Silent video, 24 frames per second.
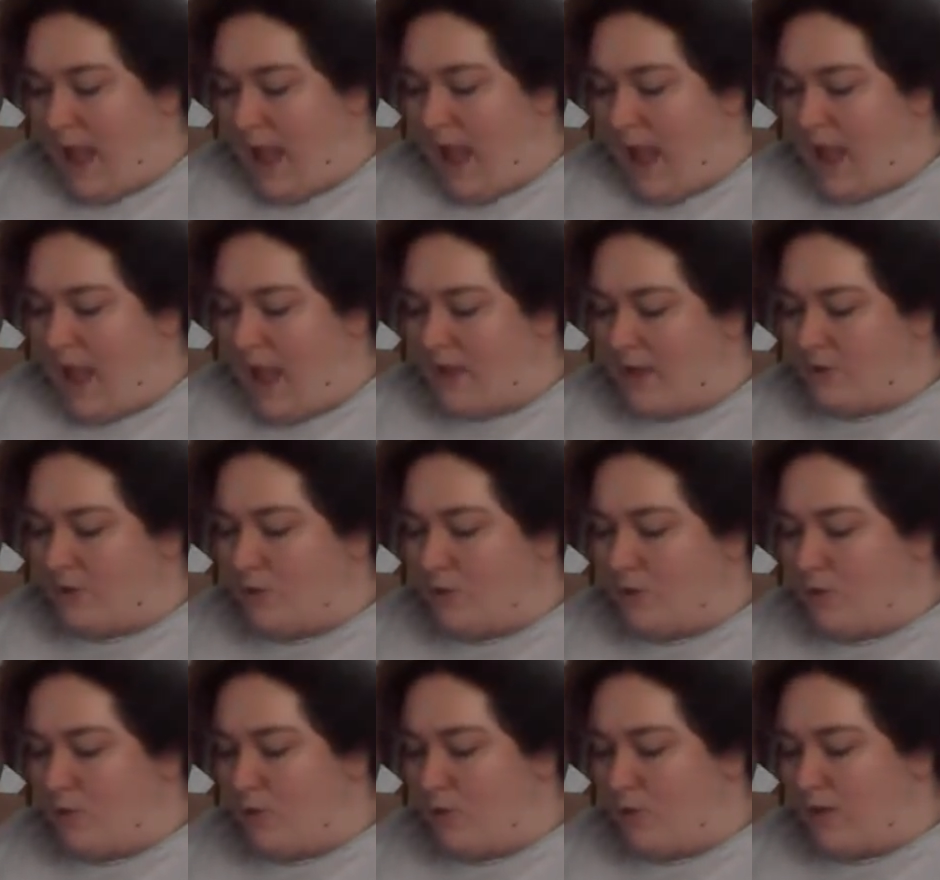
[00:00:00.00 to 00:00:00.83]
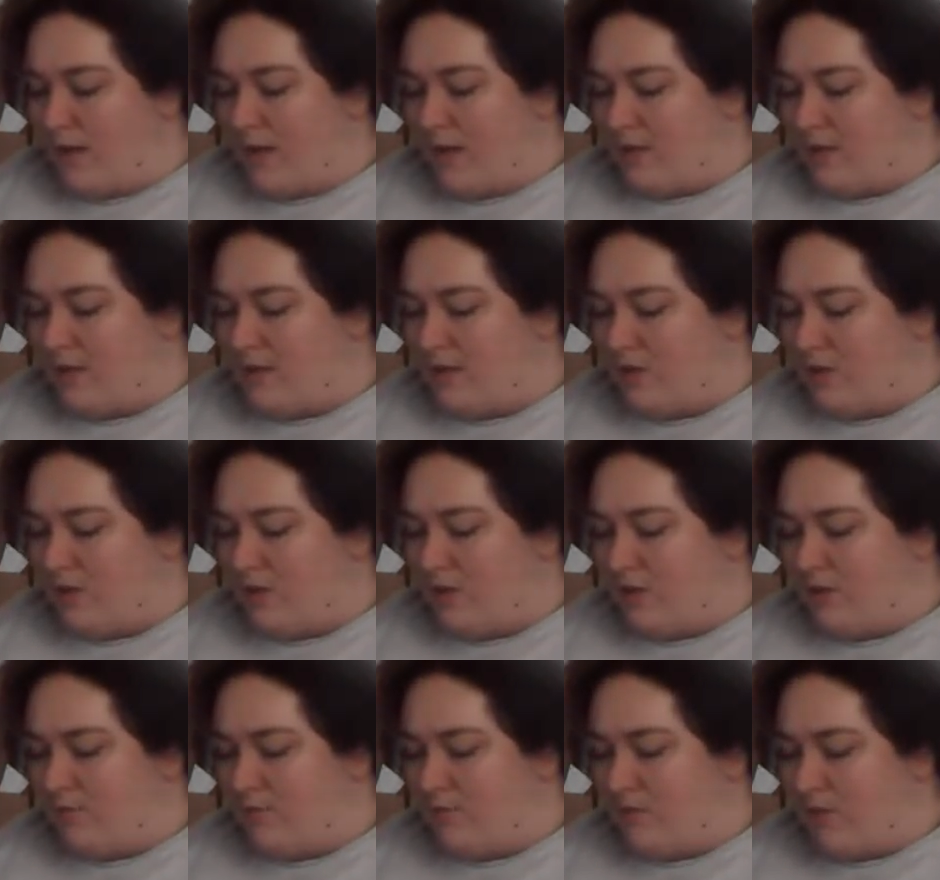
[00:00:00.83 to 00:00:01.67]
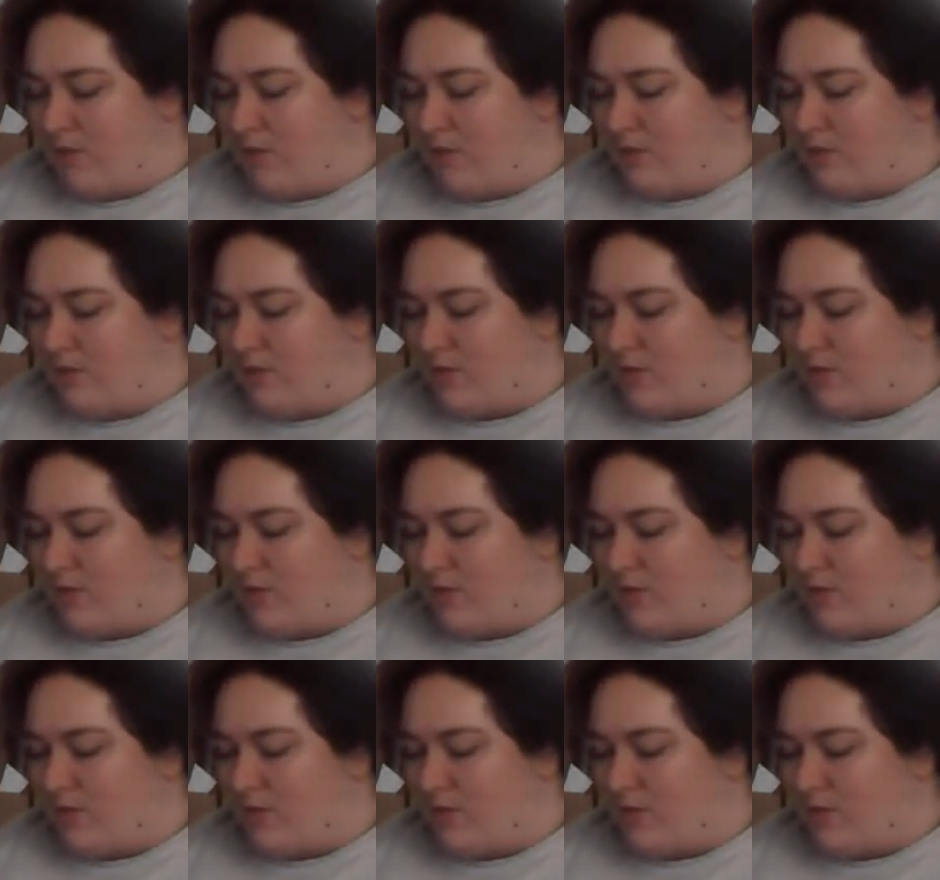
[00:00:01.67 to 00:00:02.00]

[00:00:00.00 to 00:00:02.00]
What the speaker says: and who considered himself